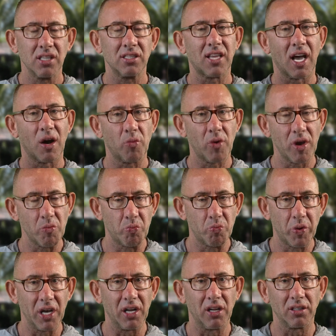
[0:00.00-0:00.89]
that we
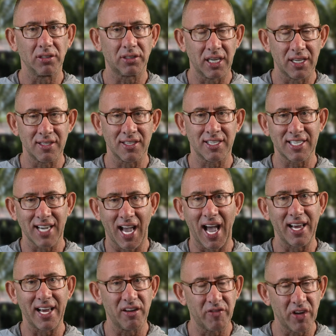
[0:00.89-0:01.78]
built
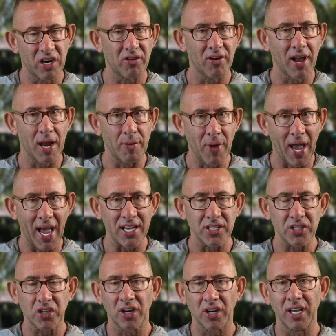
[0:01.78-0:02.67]
inside of Internet
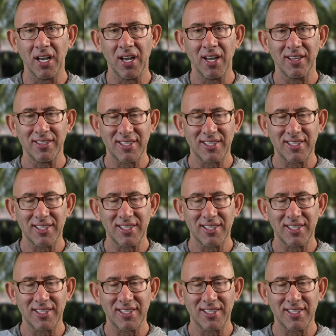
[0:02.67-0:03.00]
Mastery